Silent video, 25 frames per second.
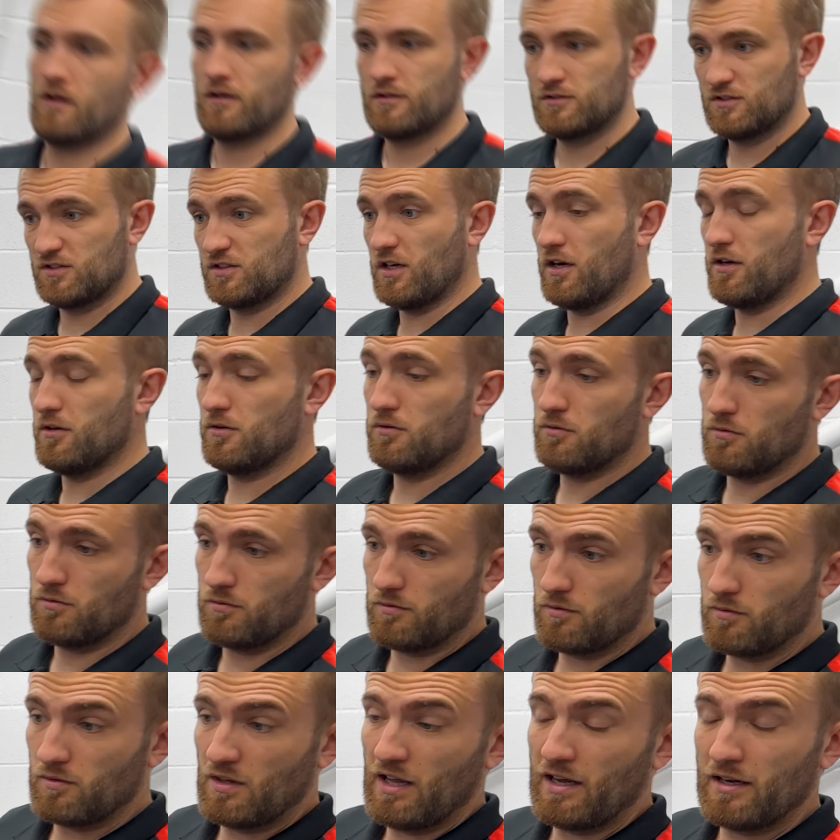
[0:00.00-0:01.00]
So
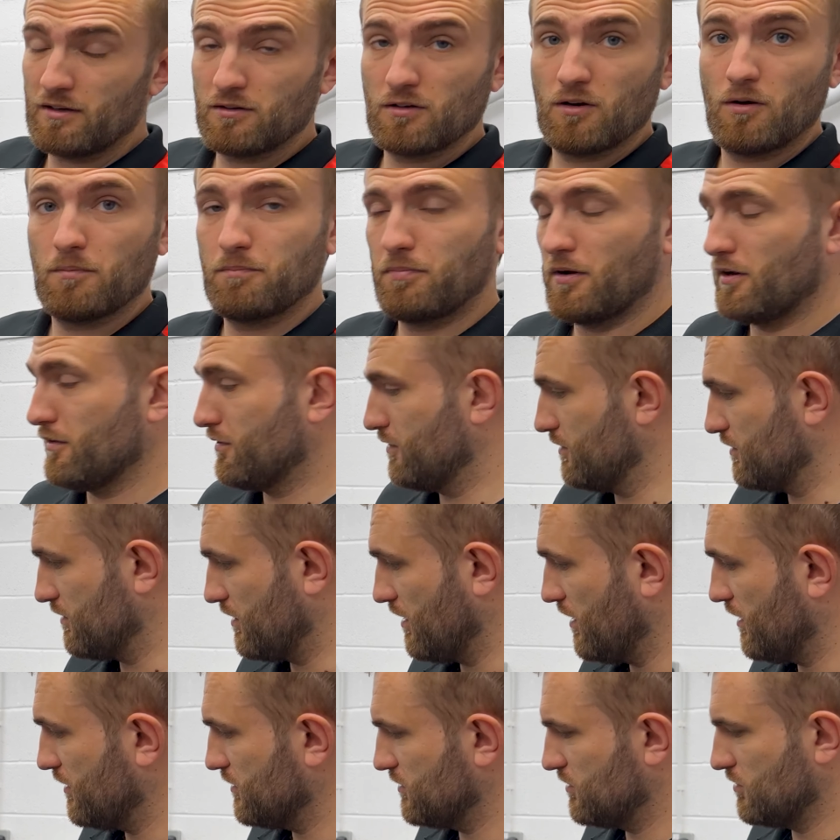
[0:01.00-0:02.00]
now I've got both
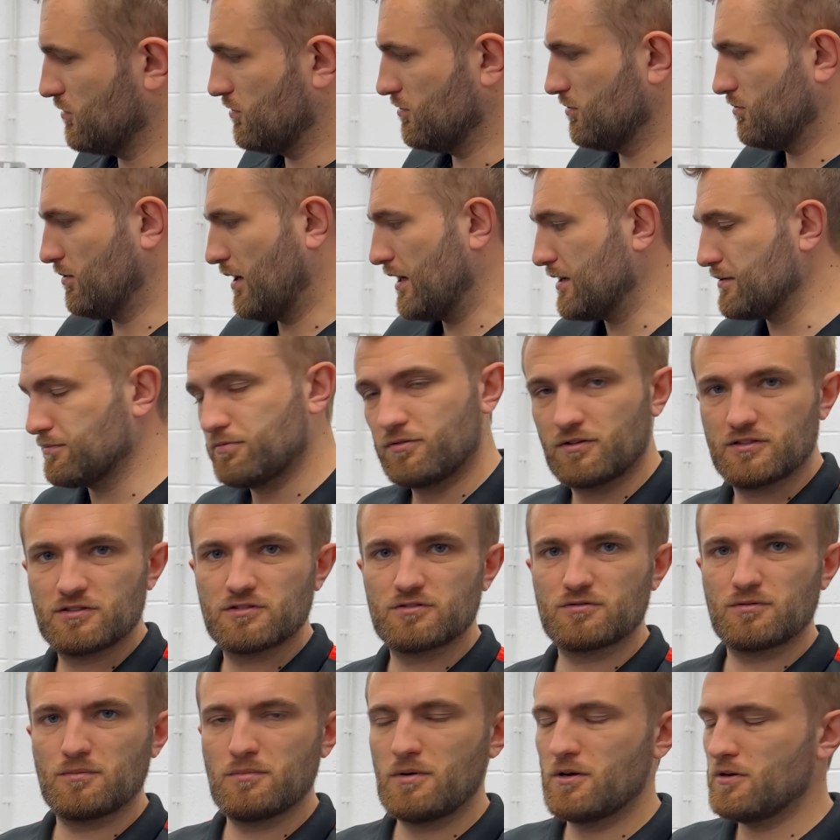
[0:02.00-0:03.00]
skirts or
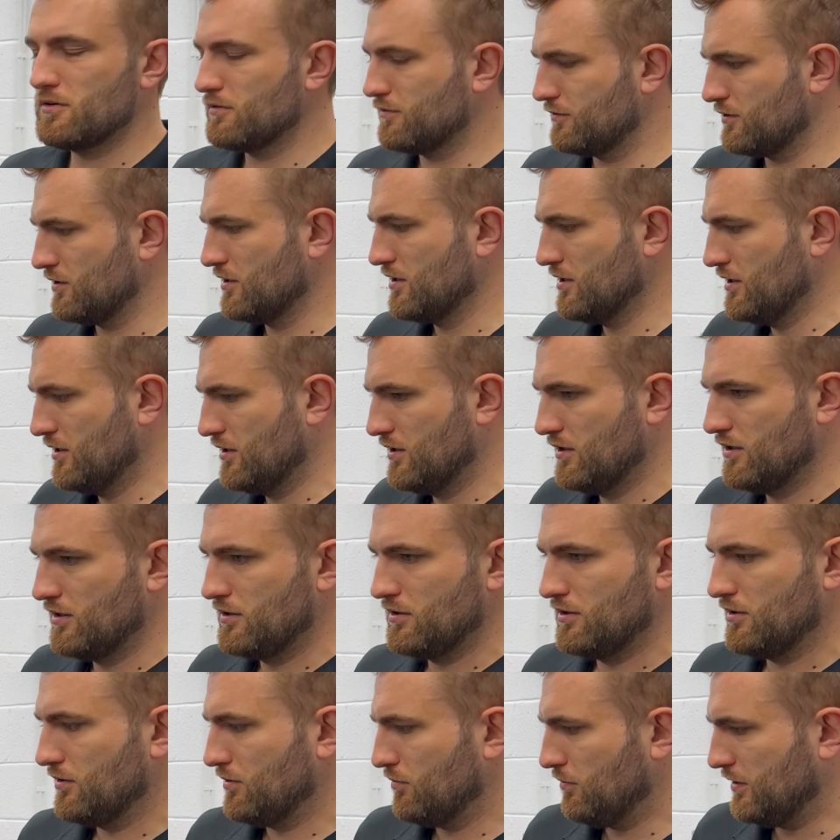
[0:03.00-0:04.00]
aprons removed,
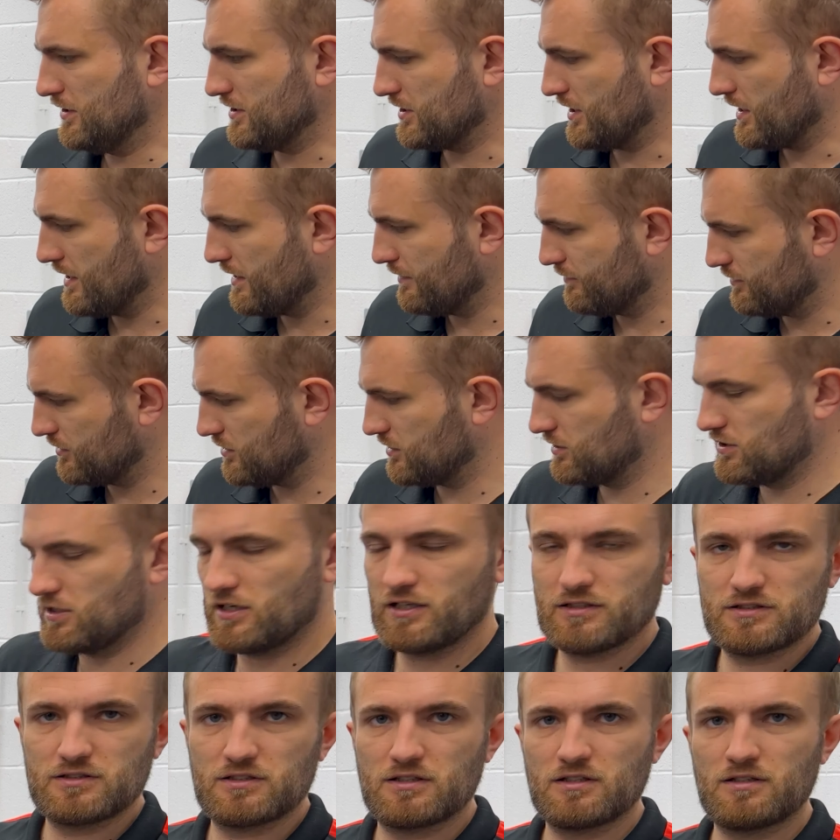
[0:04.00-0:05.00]
which leaves
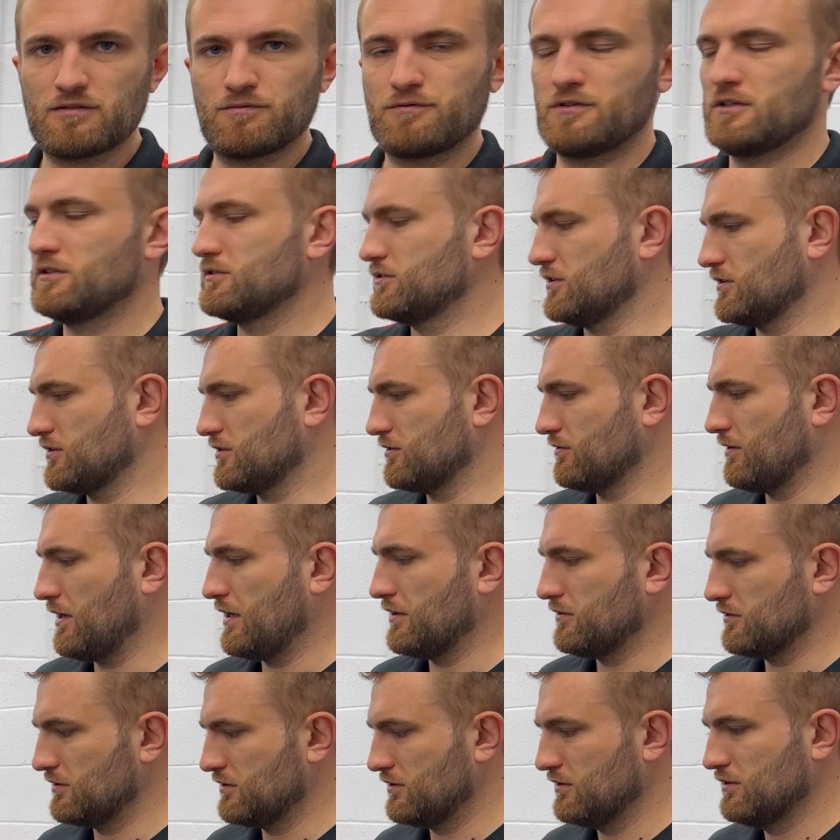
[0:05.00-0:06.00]
just the diffuser
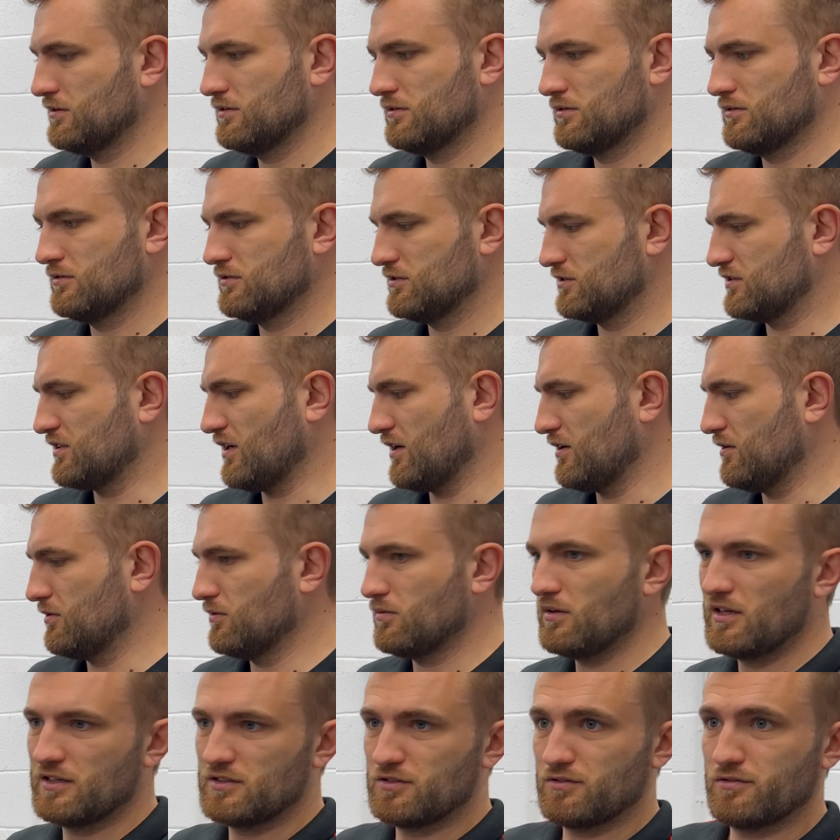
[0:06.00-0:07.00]
surround. So
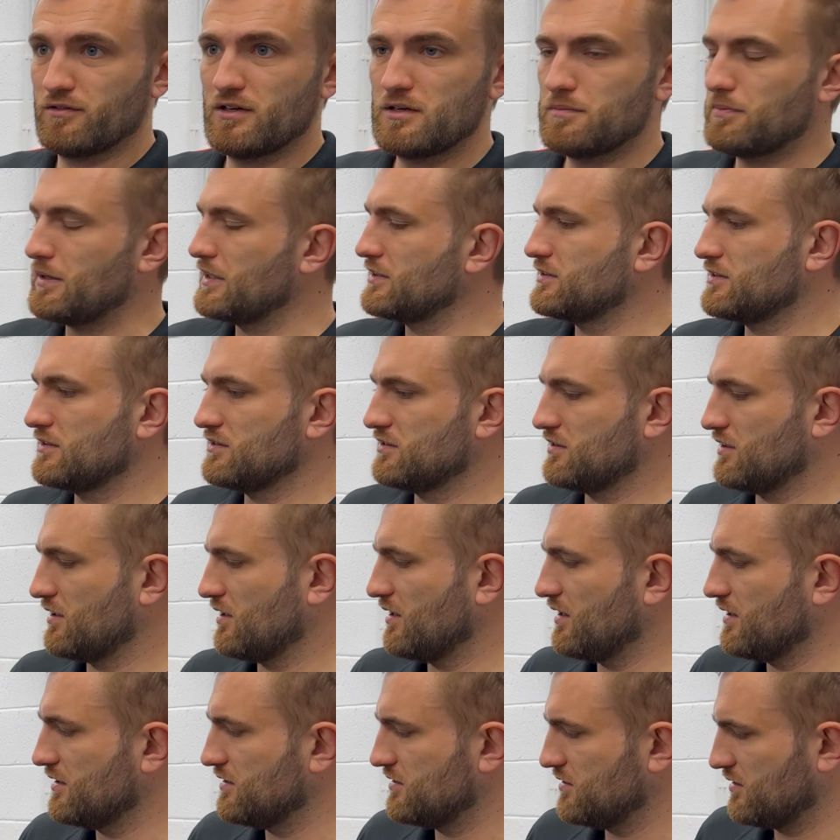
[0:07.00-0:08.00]
there's 3 pieces to
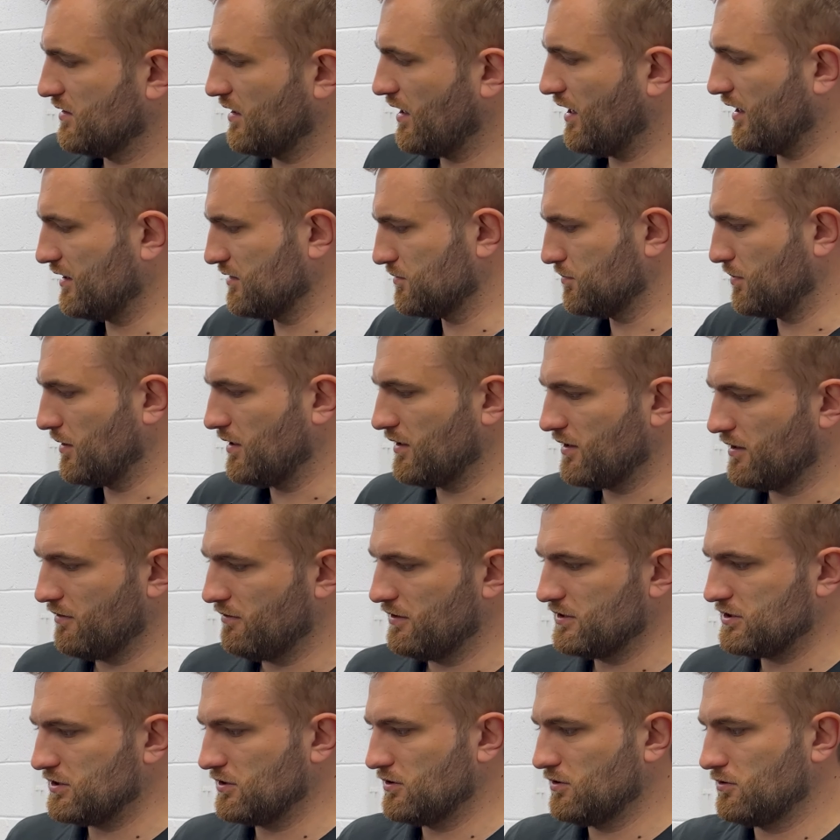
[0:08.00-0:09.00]
this, as per the
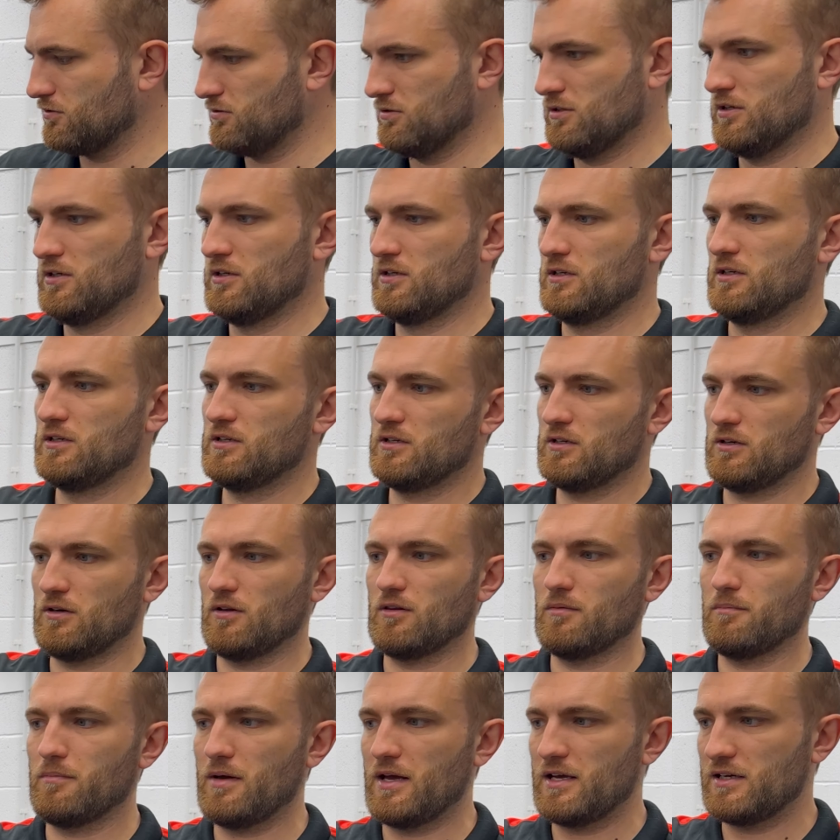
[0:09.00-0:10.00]
original. You've got
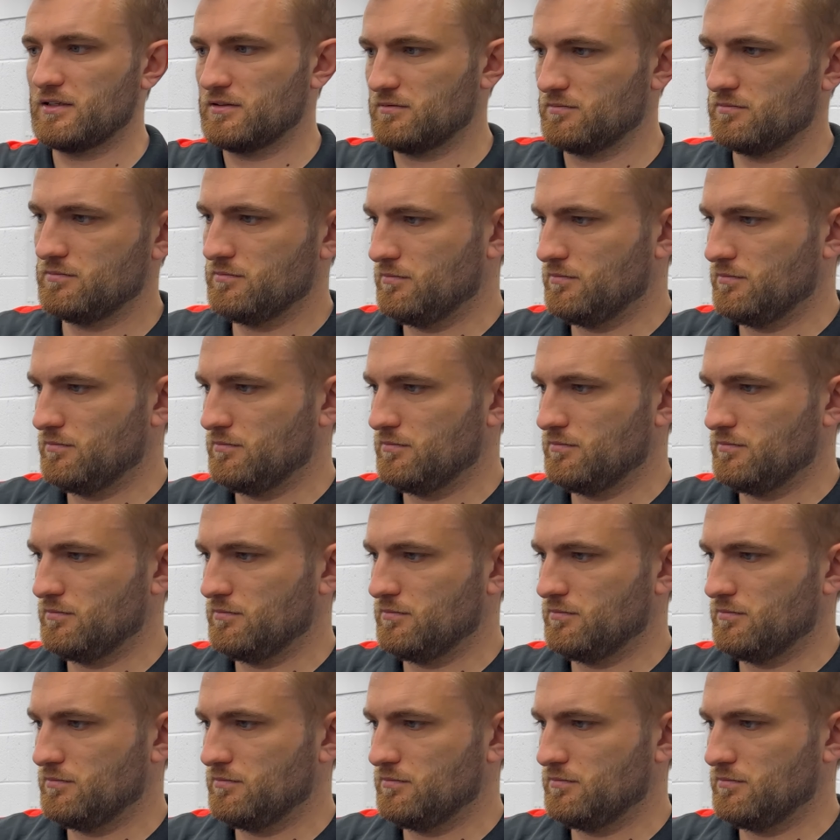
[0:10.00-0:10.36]
the main